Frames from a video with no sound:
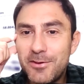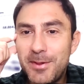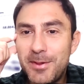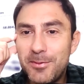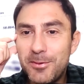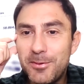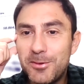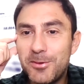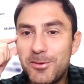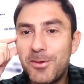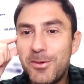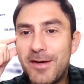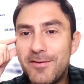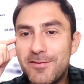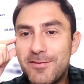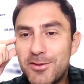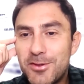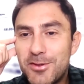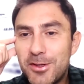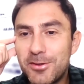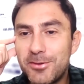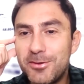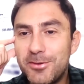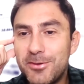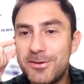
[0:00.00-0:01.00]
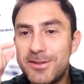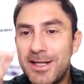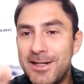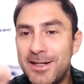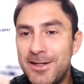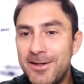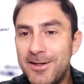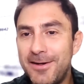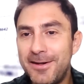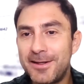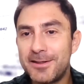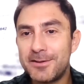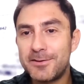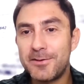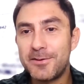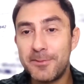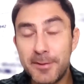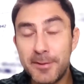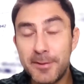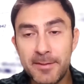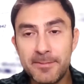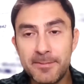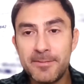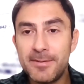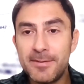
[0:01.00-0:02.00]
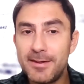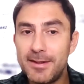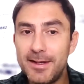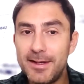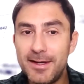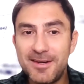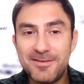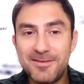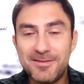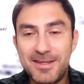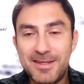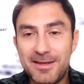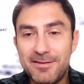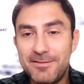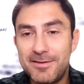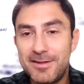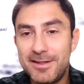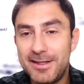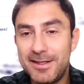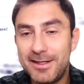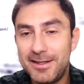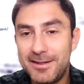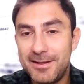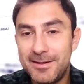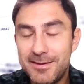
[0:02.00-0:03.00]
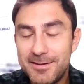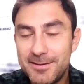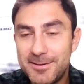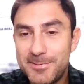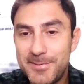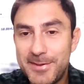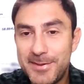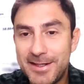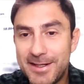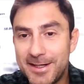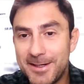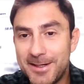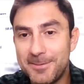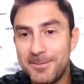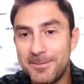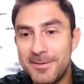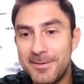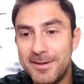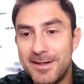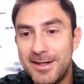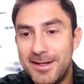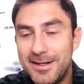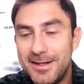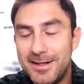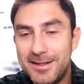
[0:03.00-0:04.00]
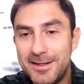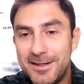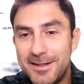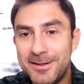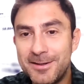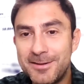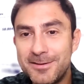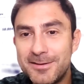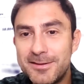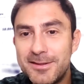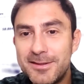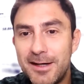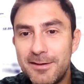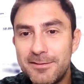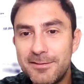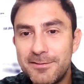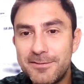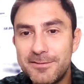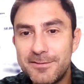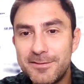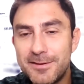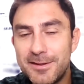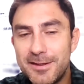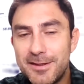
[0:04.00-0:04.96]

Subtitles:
people do have struggles and learnings from them. Yeah, definitely. It's been tough.